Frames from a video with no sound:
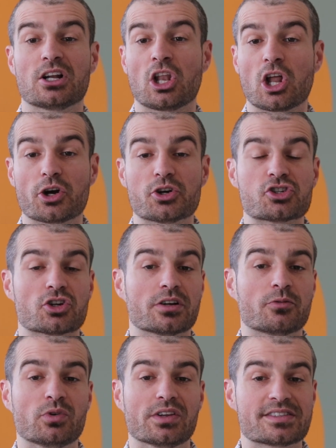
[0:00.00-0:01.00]
large
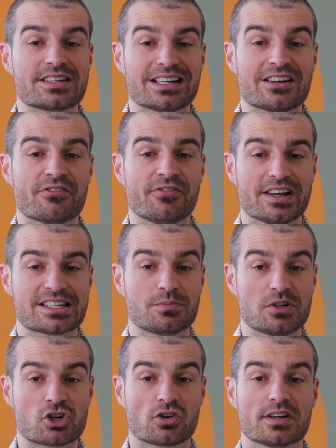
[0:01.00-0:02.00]
real estate
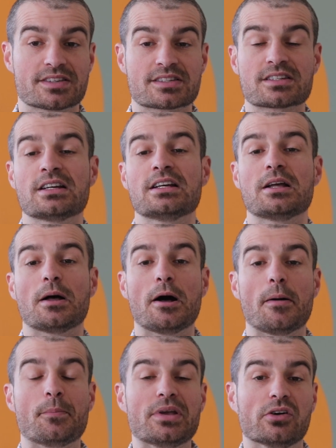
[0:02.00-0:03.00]
investment trusts,
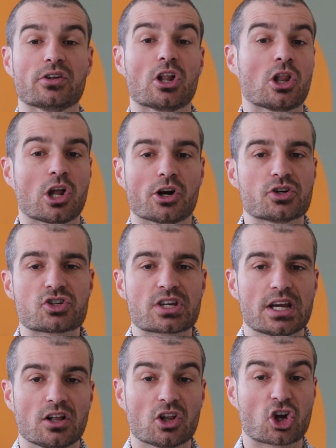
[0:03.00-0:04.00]
build
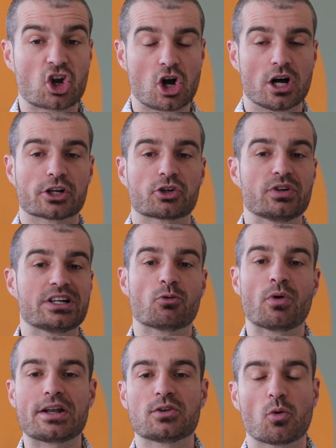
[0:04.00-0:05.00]
large-scale concrete
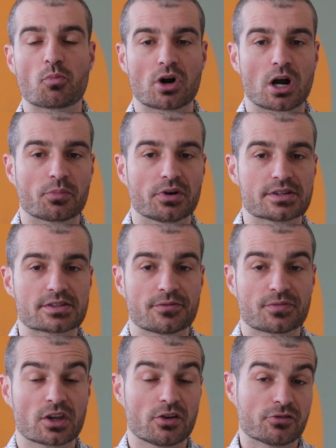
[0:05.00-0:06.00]
rental properties.
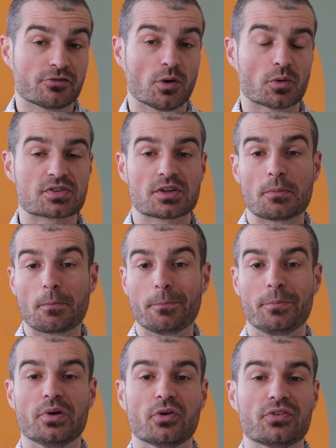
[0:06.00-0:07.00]
Folks,
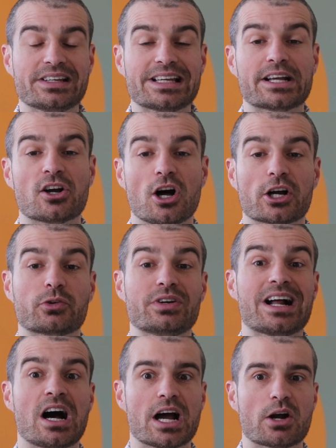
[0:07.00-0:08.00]
building a
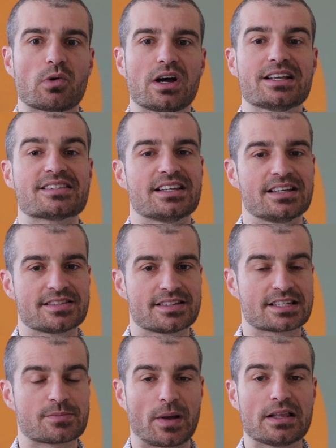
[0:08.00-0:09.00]
concrete high-rise is
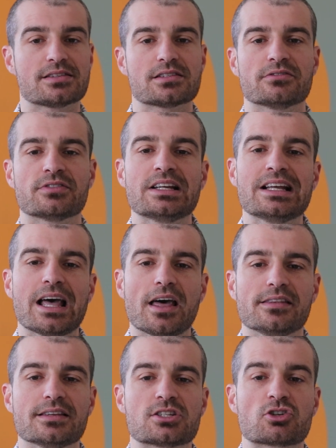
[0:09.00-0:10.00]
expensive,
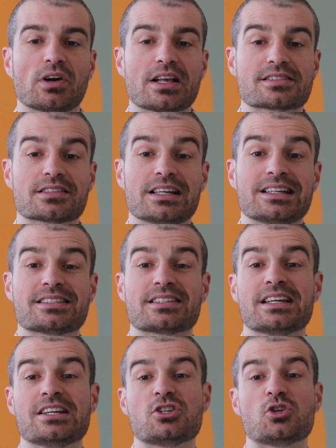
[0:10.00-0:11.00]
and this translates
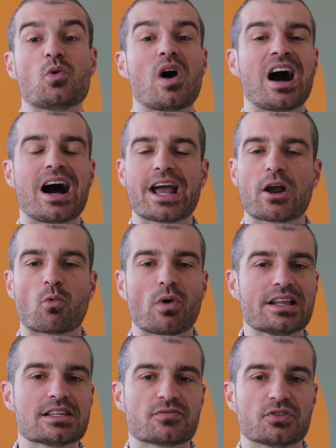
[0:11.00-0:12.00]
into higher
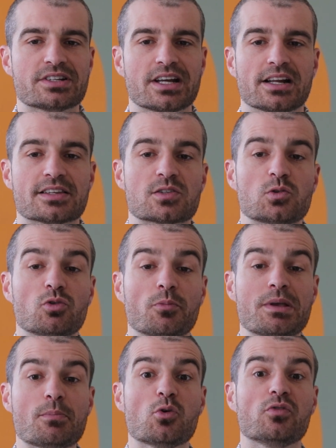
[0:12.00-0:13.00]
rents for tenants who will
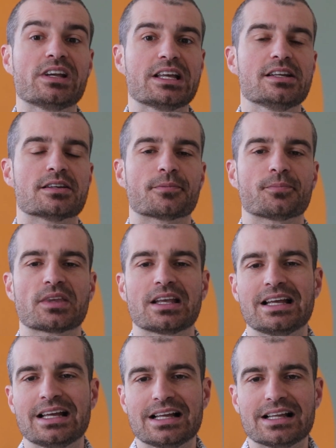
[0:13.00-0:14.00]
be moving in.
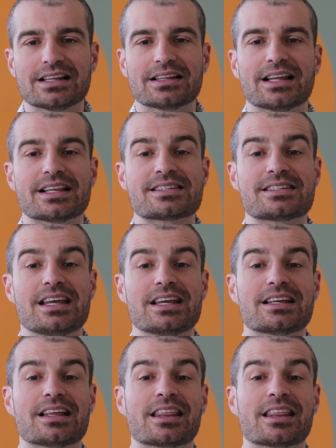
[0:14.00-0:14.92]
Let's take